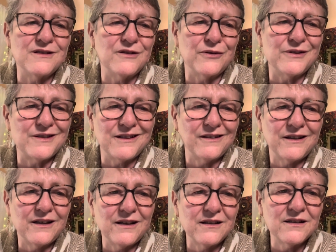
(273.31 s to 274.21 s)
noticing
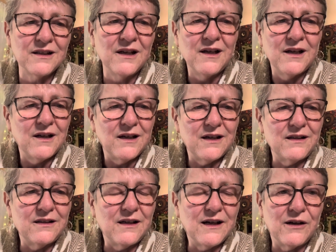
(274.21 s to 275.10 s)
thing.
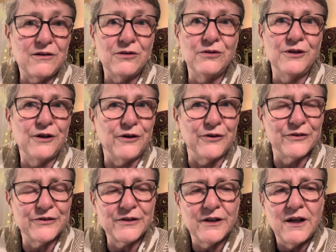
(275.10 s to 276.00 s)
And now who
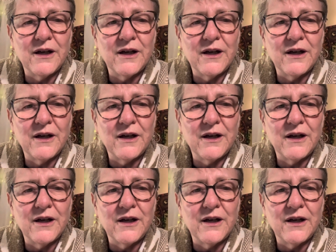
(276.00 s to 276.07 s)
knows?